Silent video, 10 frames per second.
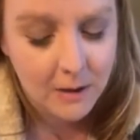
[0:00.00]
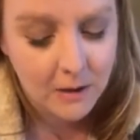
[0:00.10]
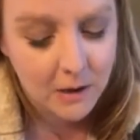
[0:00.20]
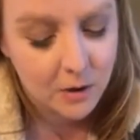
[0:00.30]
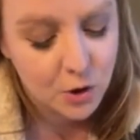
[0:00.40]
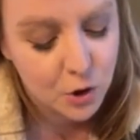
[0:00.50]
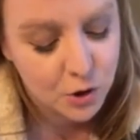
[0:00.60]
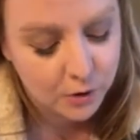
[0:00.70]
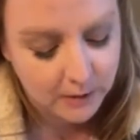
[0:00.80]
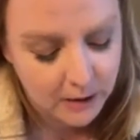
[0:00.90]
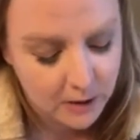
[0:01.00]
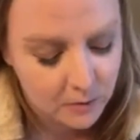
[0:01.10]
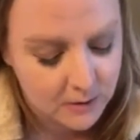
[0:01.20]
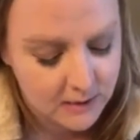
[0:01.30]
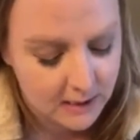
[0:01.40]
I mean, there are so many
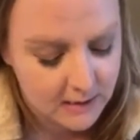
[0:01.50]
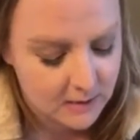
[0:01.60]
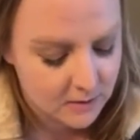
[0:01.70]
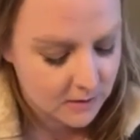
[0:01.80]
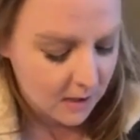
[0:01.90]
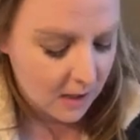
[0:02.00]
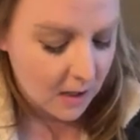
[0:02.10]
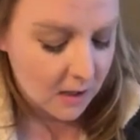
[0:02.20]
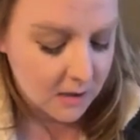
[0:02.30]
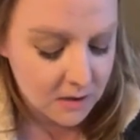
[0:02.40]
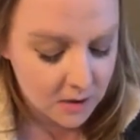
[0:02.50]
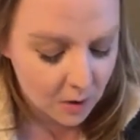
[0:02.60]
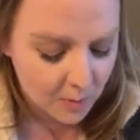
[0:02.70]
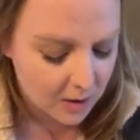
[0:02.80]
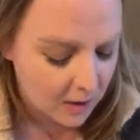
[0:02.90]
cute designs. There's a
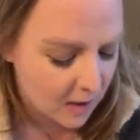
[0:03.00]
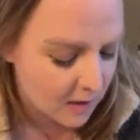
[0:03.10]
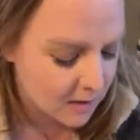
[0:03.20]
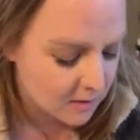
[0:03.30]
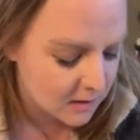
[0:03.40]
snowman.